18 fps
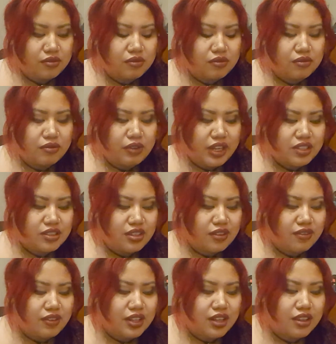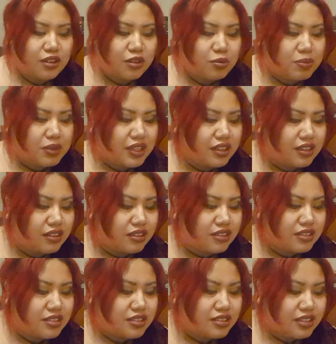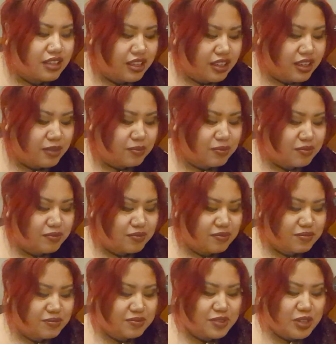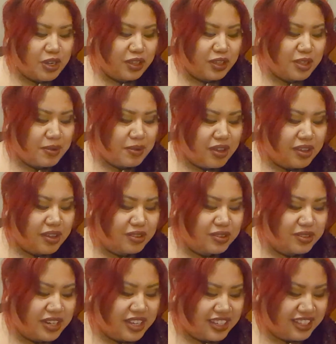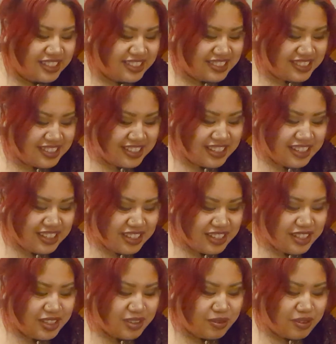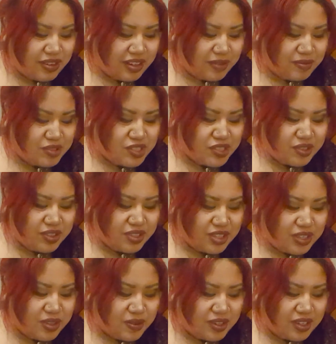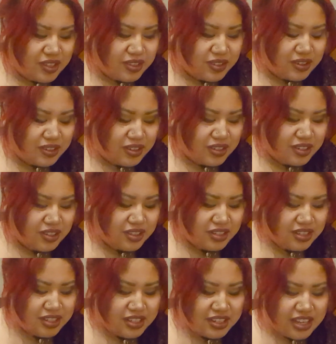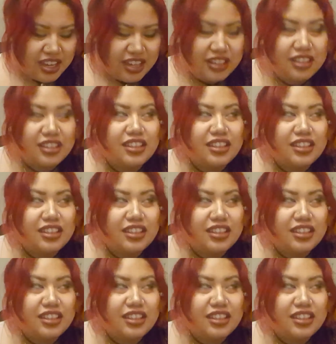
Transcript: ranting video because I'm talking about other decks while I'm showing you another deck.